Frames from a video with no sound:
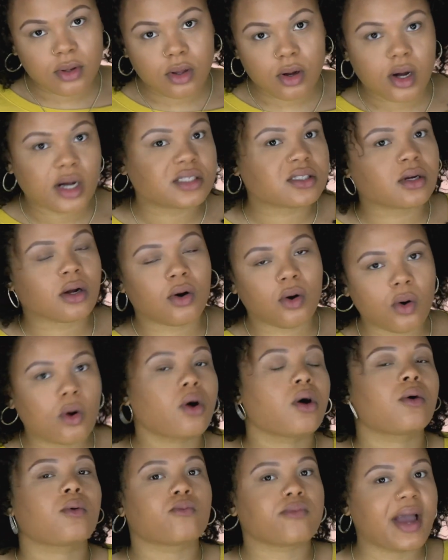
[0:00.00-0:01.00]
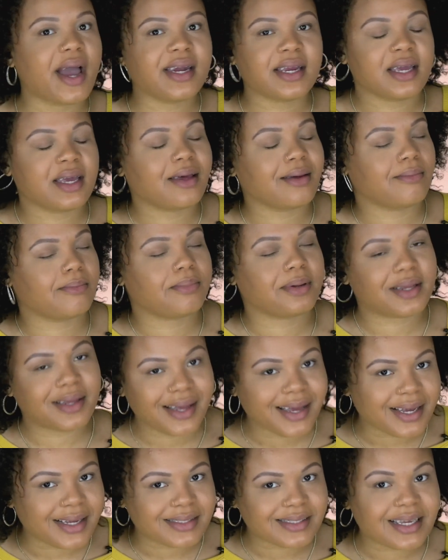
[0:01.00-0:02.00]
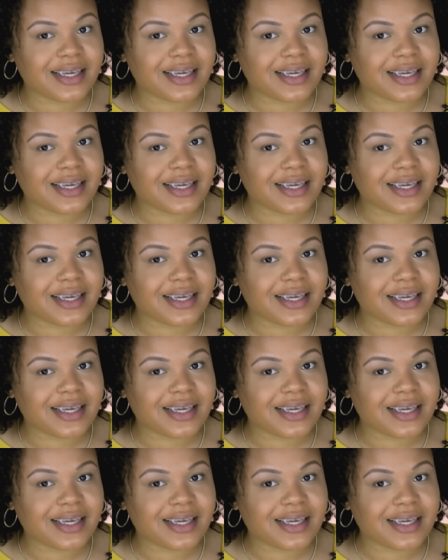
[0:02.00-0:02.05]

laws are already in place.